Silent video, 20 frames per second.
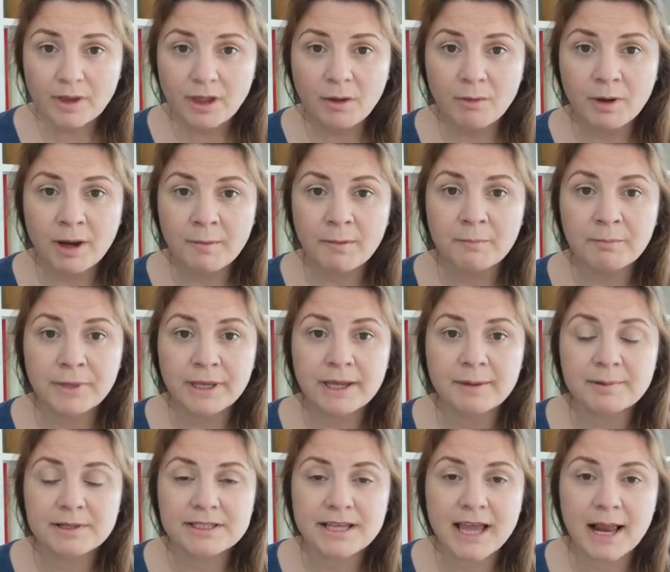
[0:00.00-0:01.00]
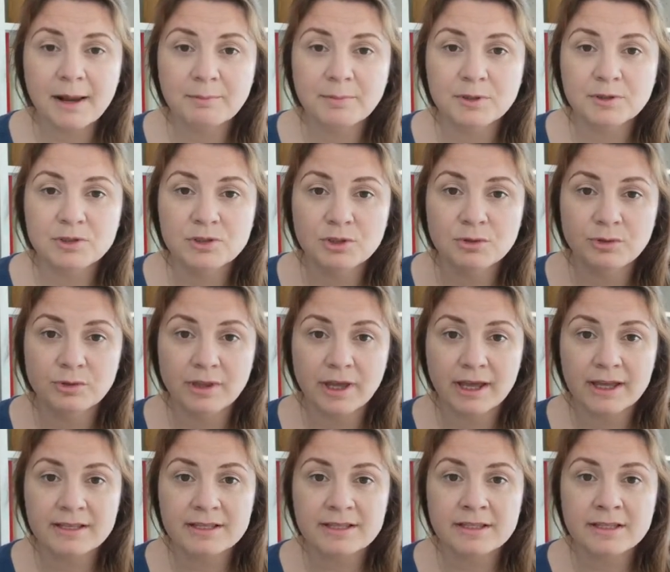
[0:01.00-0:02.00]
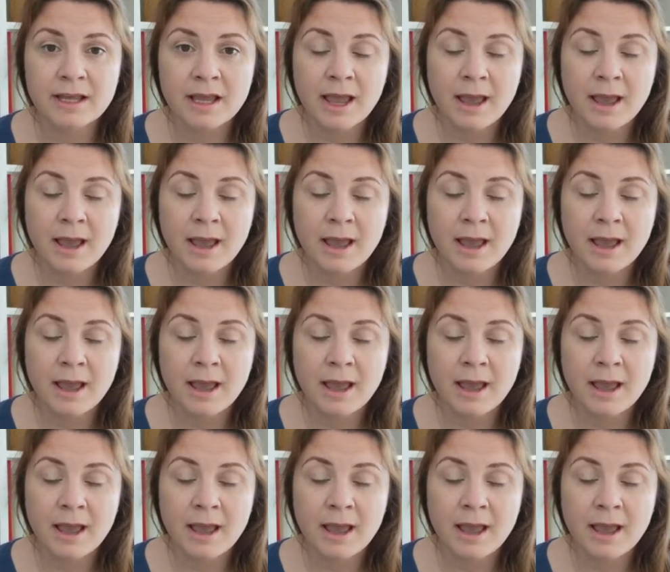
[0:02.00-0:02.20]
will be able to help you do this